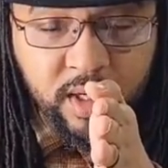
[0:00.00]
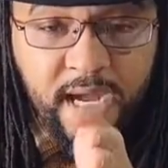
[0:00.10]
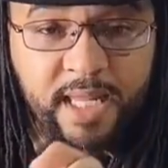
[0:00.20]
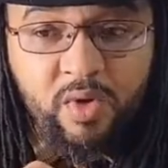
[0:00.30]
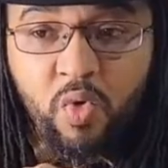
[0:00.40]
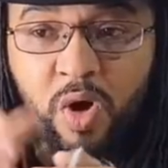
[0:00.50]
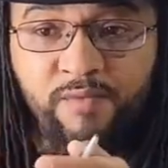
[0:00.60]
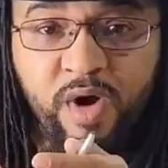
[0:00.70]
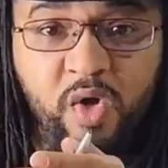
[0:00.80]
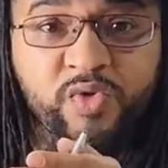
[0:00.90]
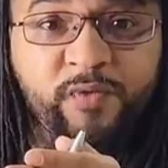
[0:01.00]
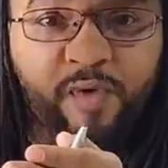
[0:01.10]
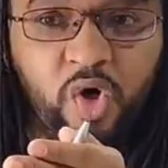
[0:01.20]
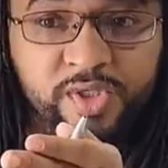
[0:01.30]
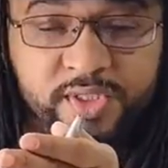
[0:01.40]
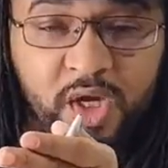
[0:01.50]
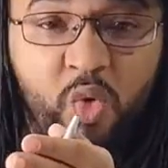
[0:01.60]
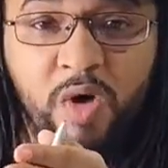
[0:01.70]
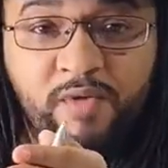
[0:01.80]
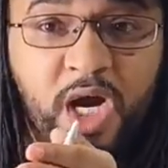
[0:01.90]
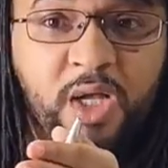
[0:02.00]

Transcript: and then whoever else falls and whoever